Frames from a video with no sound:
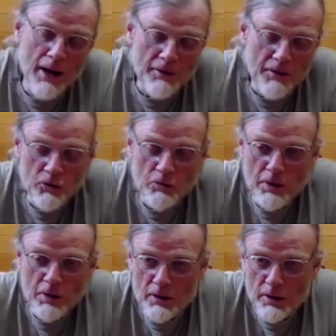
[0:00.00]
think you'd
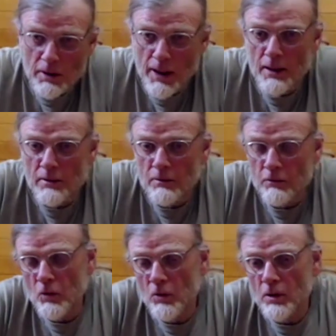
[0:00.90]
be a little late
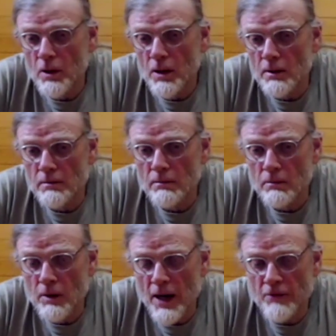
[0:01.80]
for
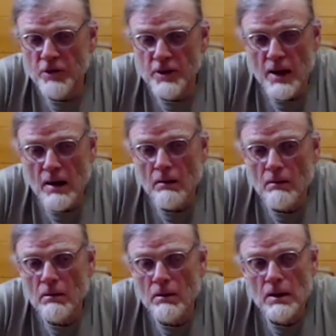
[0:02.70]
grafting now.